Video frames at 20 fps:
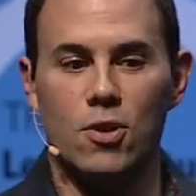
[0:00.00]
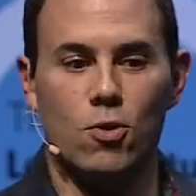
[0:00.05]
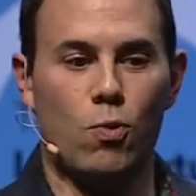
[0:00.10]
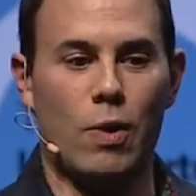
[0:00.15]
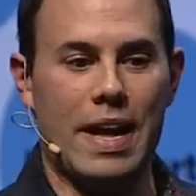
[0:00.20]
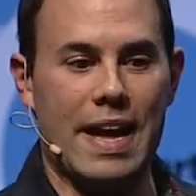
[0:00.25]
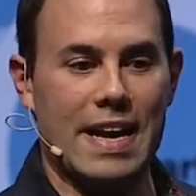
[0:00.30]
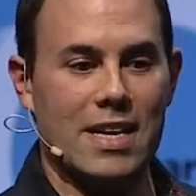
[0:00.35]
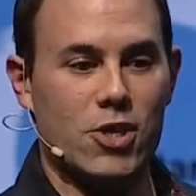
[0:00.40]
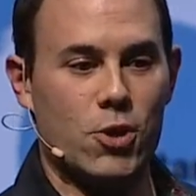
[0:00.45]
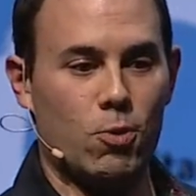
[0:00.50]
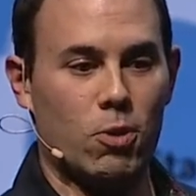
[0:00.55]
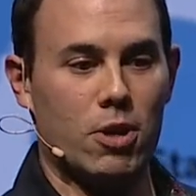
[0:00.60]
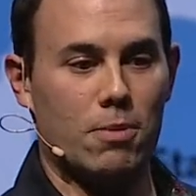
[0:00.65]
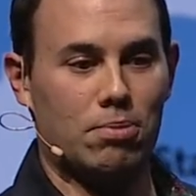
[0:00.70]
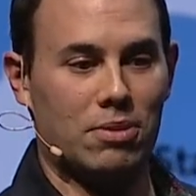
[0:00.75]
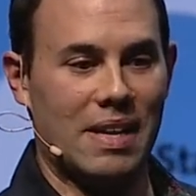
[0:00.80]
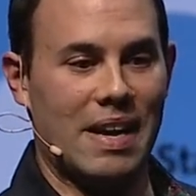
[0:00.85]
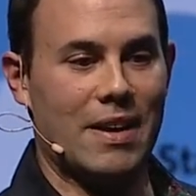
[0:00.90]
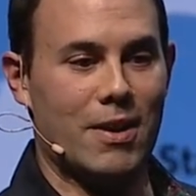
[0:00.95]
we actually
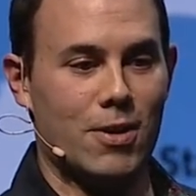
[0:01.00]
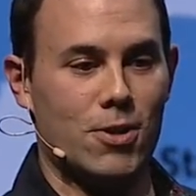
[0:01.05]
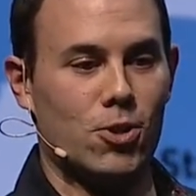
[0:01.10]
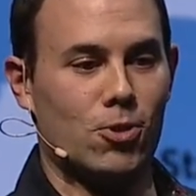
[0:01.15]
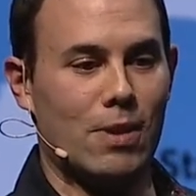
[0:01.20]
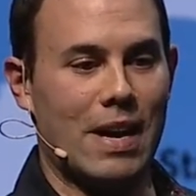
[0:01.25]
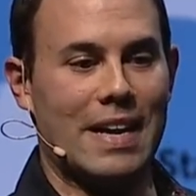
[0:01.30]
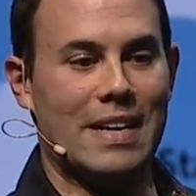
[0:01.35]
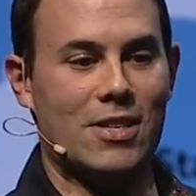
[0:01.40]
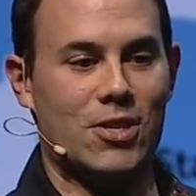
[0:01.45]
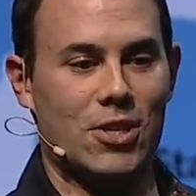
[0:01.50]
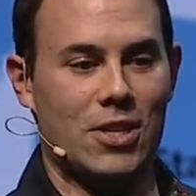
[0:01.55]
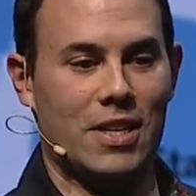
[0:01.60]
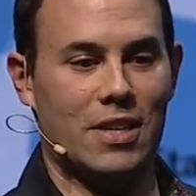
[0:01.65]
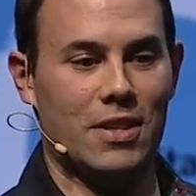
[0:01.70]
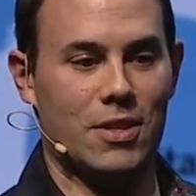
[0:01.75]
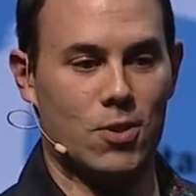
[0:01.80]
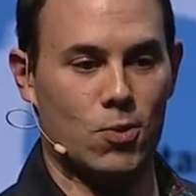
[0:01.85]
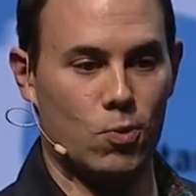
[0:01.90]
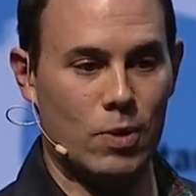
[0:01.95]
want to plan our strategy
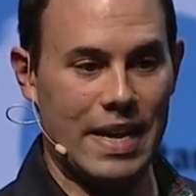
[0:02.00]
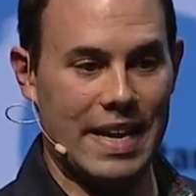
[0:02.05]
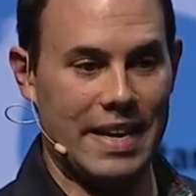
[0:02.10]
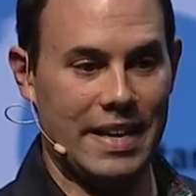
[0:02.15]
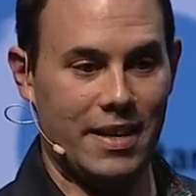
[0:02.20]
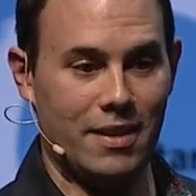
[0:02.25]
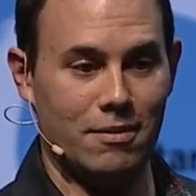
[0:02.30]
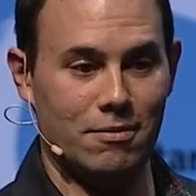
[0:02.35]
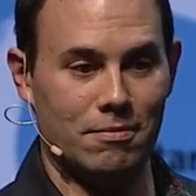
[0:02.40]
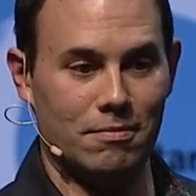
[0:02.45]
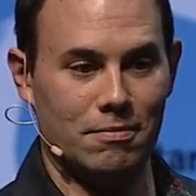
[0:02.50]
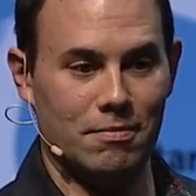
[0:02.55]
in this way.